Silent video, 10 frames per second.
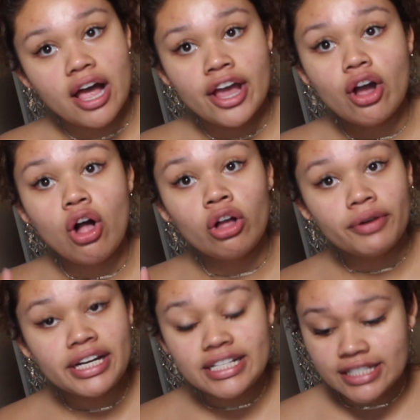I
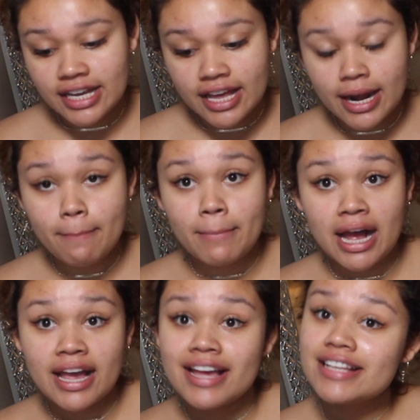already did
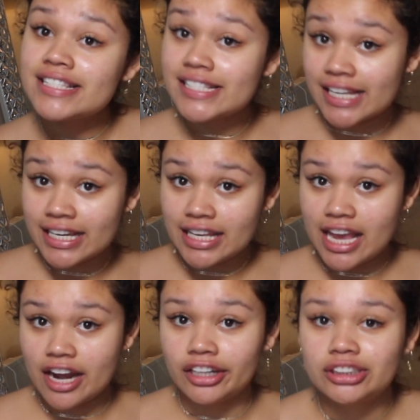my
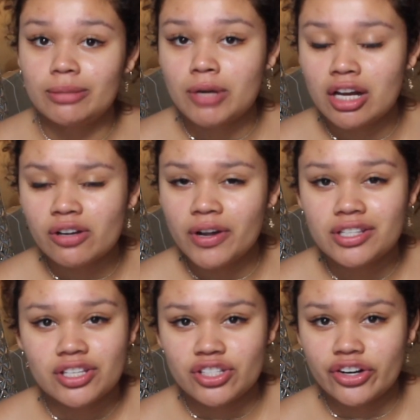skincare, so I'm not going
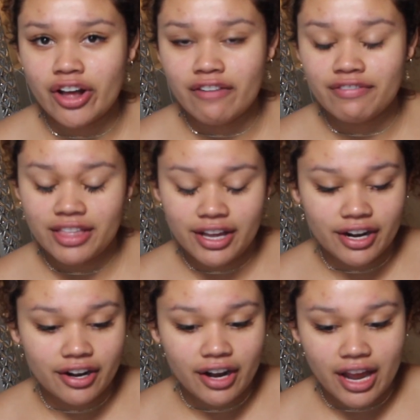to start off
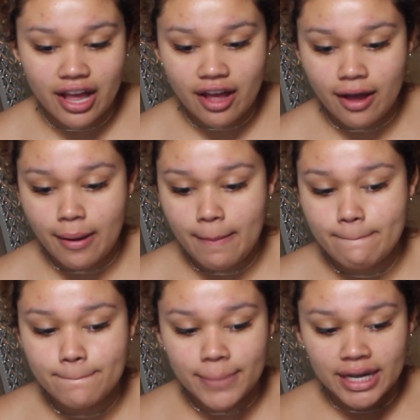there,
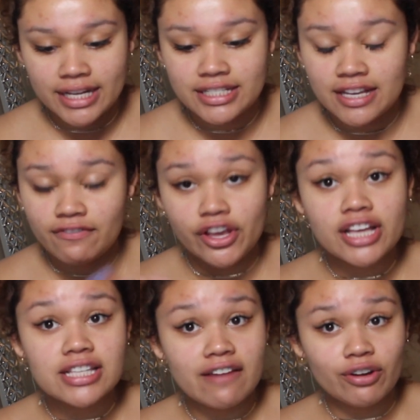but if you
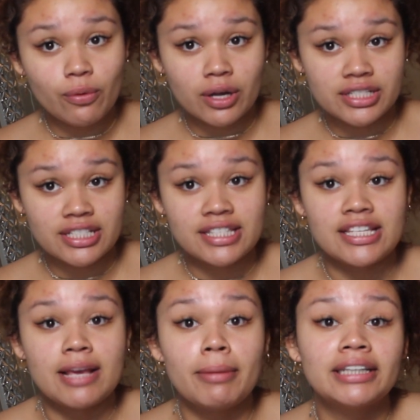guys ever want to
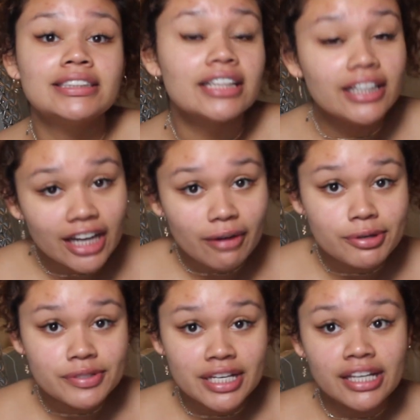see my skincare
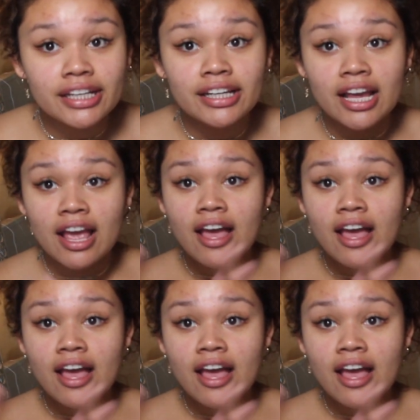routine,